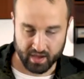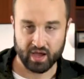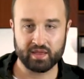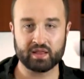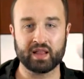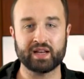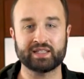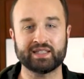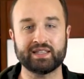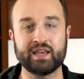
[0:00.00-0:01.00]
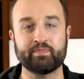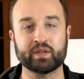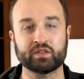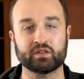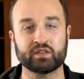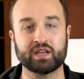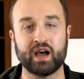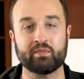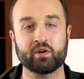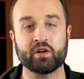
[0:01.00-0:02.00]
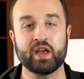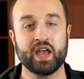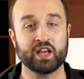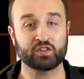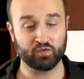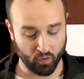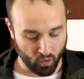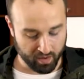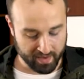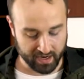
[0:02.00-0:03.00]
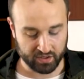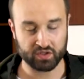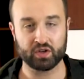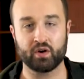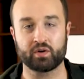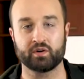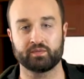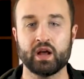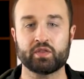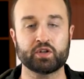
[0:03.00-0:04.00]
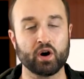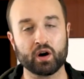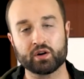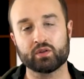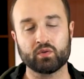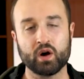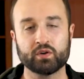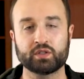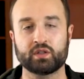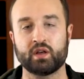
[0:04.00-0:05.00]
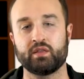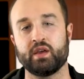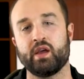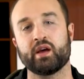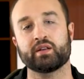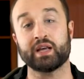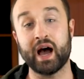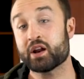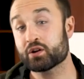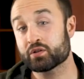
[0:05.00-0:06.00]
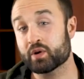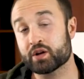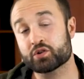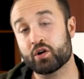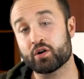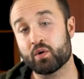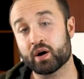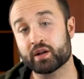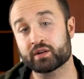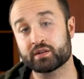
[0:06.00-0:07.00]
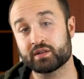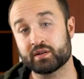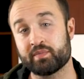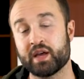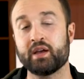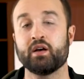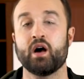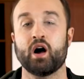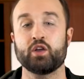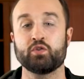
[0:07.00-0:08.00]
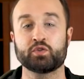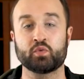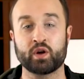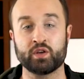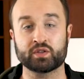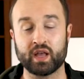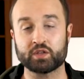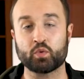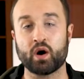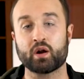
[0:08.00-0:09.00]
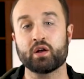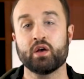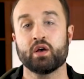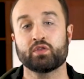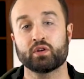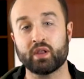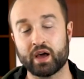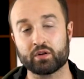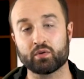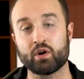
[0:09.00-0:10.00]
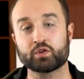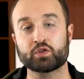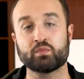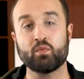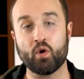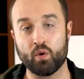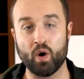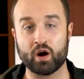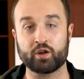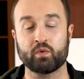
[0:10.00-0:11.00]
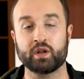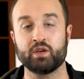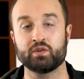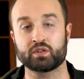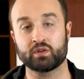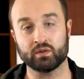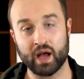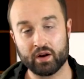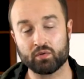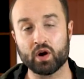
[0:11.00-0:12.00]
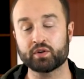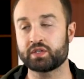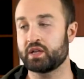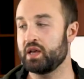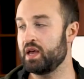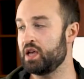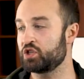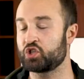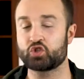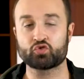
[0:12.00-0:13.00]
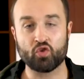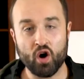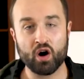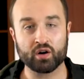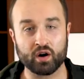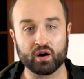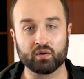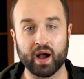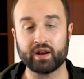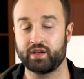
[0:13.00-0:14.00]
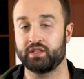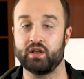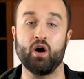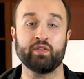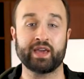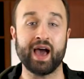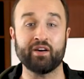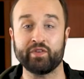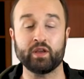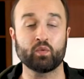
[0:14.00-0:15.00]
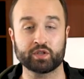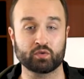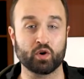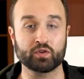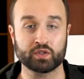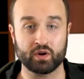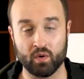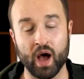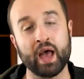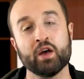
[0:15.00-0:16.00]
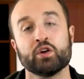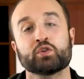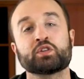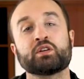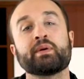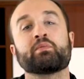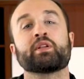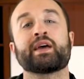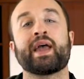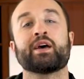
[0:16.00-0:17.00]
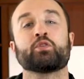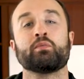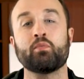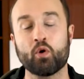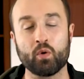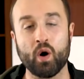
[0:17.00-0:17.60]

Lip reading: and then let it steep until the timer hits 4 minutes total. Now, the darker the roast, the tighter the ratio you want it to be. You want to use less water. The lighter the roast, the more water you want to use. The lighter roast is stronger, right? Because all the caffeine wasn't roasted away. So it's gonna be able to handle more